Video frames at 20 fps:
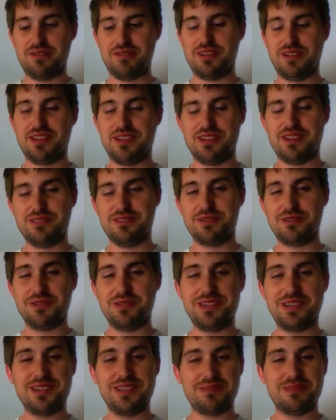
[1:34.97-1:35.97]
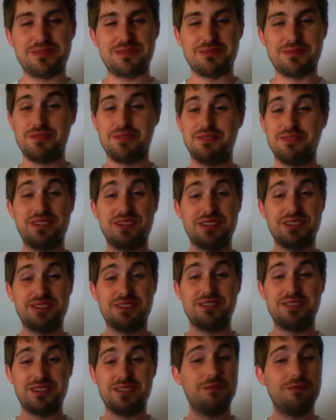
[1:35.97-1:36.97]
And it was really awesome because my friend got to
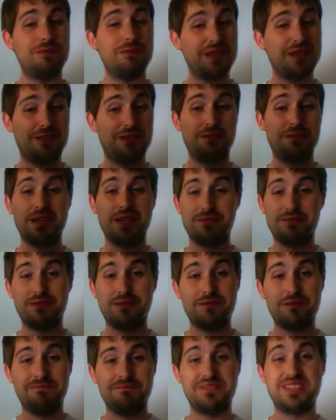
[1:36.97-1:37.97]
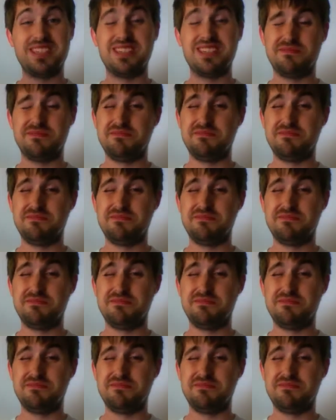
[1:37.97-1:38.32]
start telling him about the Bible, and he said,